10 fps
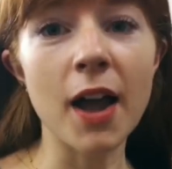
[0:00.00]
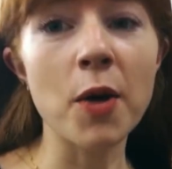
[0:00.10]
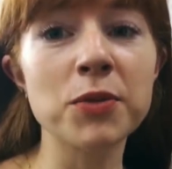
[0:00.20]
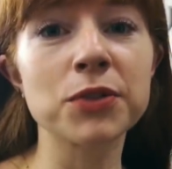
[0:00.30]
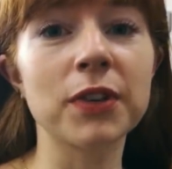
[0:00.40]
I
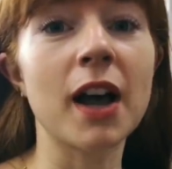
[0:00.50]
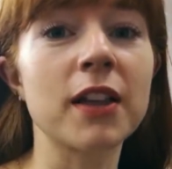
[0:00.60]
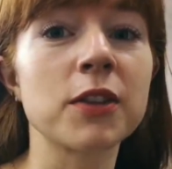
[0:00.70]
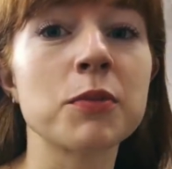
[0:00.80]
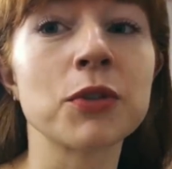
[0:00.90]
almost
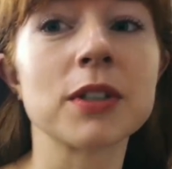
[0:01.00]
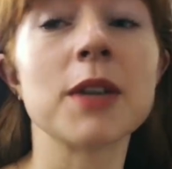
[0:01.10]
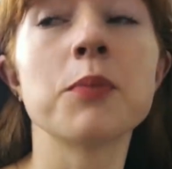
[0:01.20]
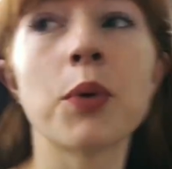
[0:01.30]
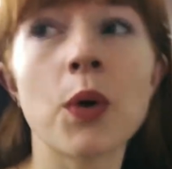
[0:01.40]
forgot the most
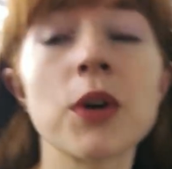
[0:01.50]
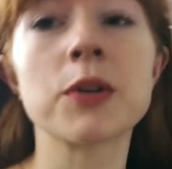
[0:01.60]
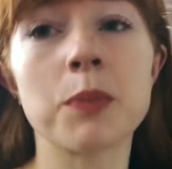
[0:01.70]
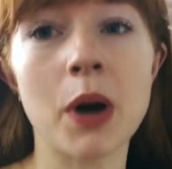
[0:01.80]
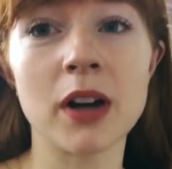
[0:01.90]

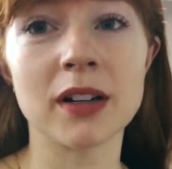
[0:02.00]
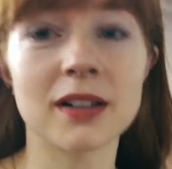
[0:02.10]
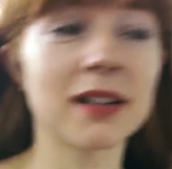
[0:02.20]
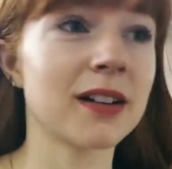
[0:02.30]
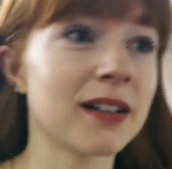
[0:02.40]
important part
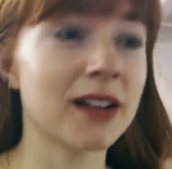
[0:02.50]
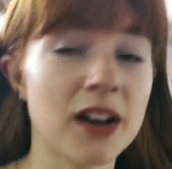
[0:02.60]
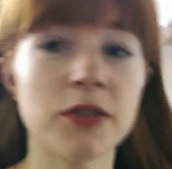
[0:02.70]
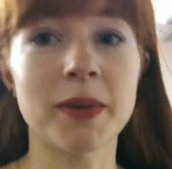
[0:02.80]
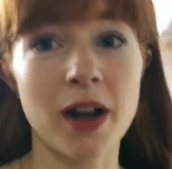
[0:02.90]

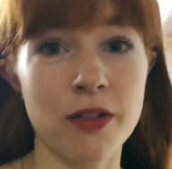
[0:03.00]
of my